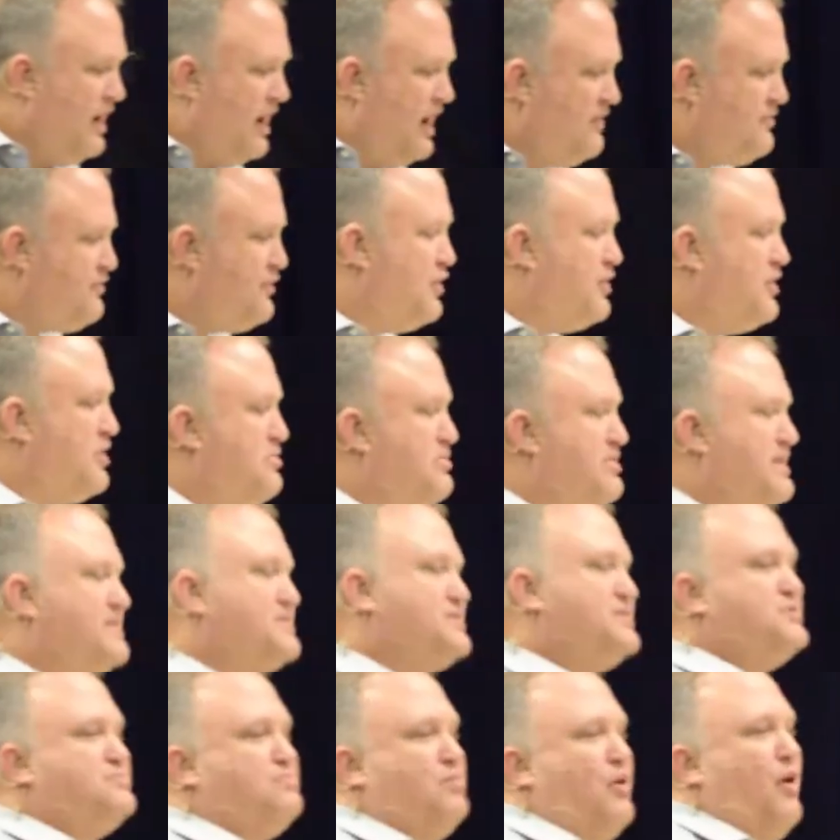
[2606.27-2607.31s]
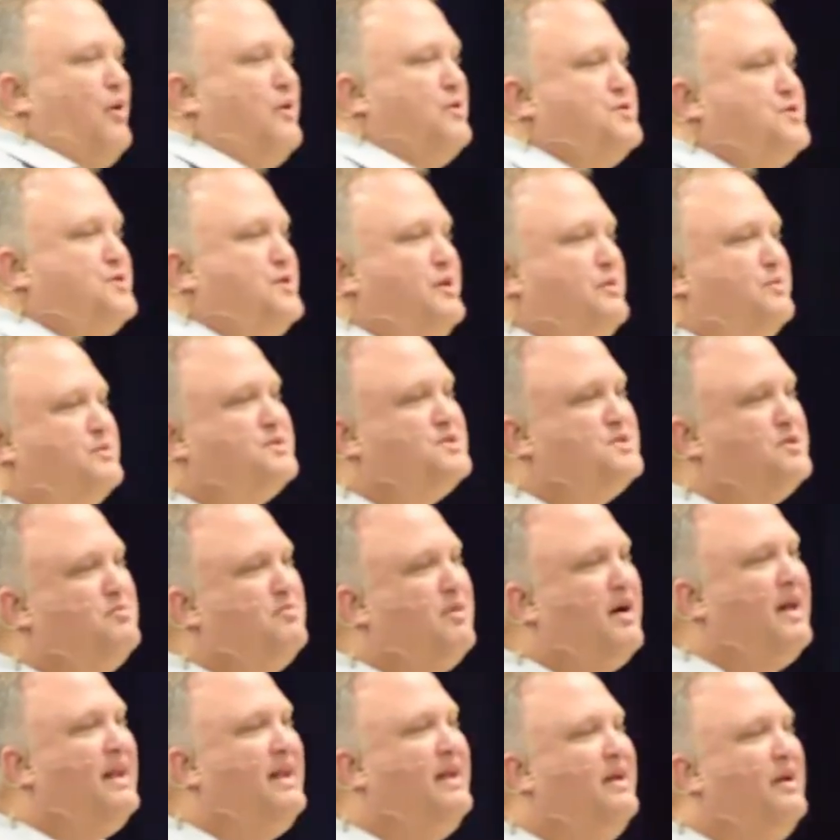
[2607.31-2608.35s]
if you're in a business partnership with
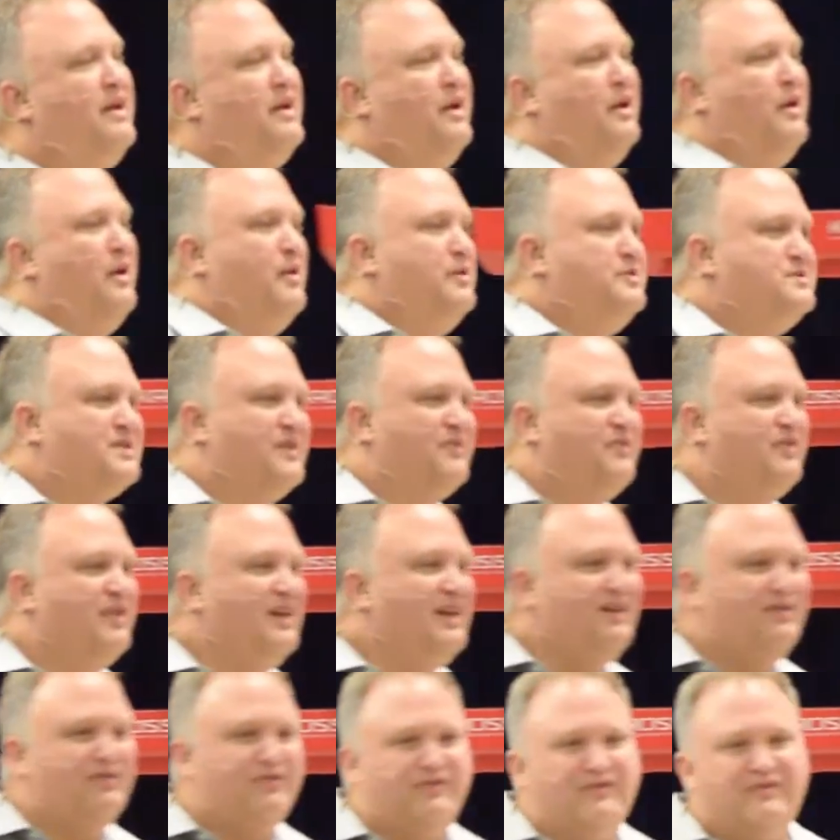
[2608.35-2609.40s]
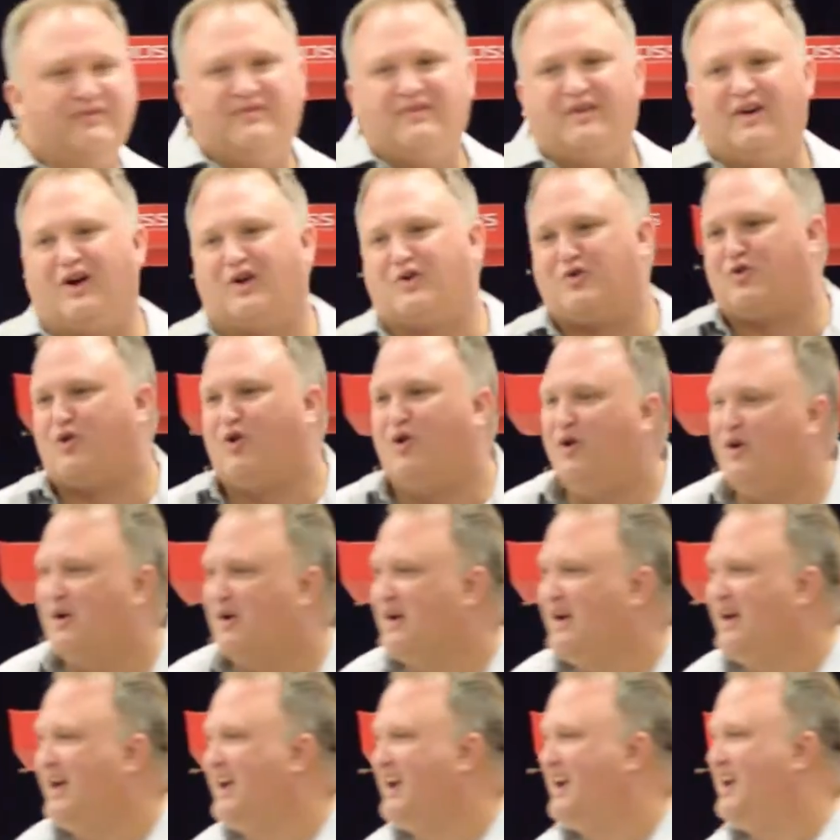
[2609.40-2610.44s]
somebody who's a thief, a crook,
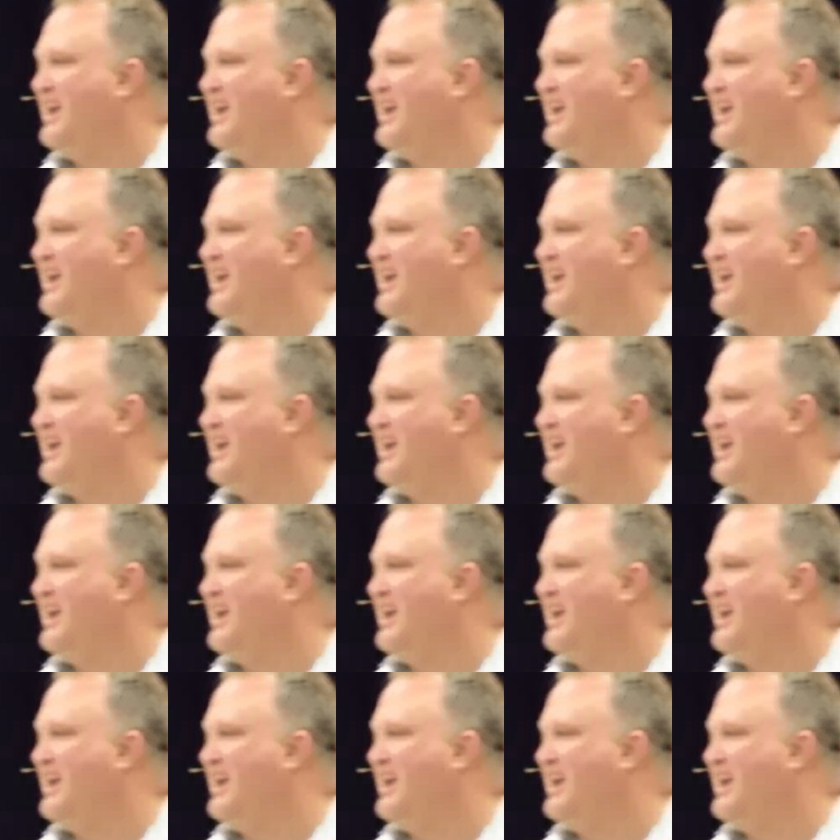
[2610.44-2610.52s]
and a